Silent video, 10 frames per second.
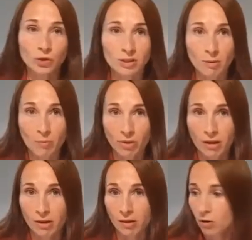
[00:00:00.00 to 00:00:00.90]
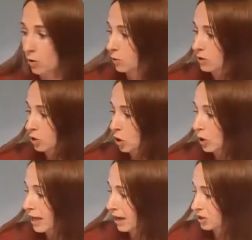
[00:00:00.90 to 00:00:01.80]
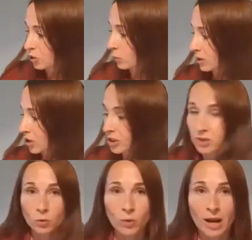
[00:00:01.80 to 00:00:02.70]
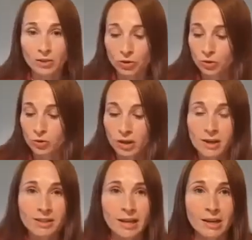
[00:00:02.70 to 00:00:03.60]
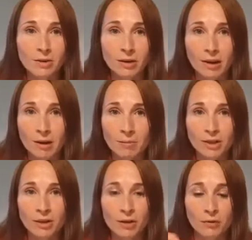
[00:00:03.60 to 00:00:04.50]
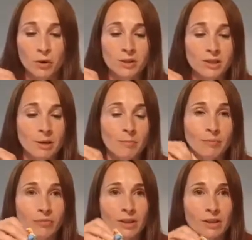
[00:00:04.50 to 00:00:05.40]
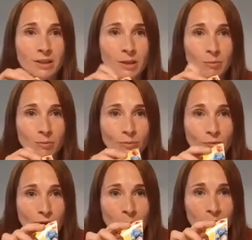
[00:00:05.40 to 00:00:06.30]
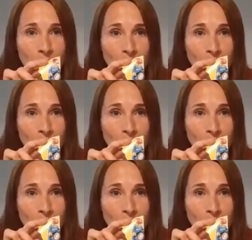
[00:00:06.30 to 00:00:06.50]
something called collage, which is when you cut out, and here I've got some wrapping